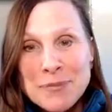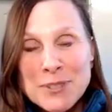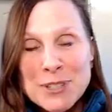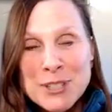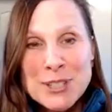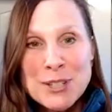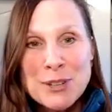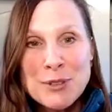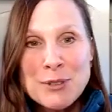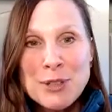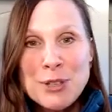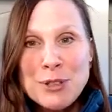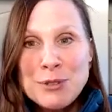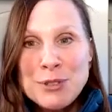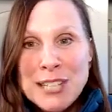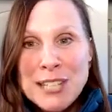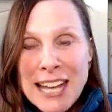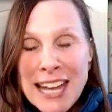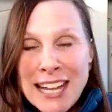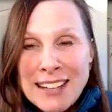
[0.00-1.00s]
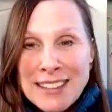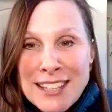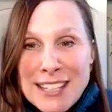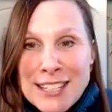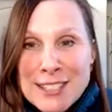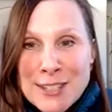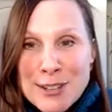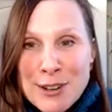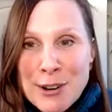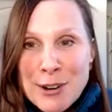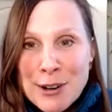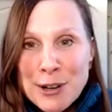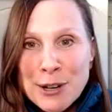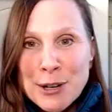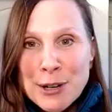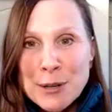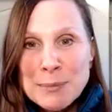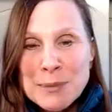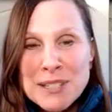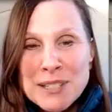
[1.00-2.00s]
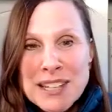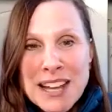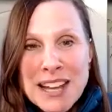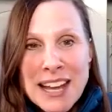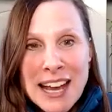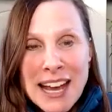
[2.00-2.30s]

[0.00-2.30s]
So you take these herbs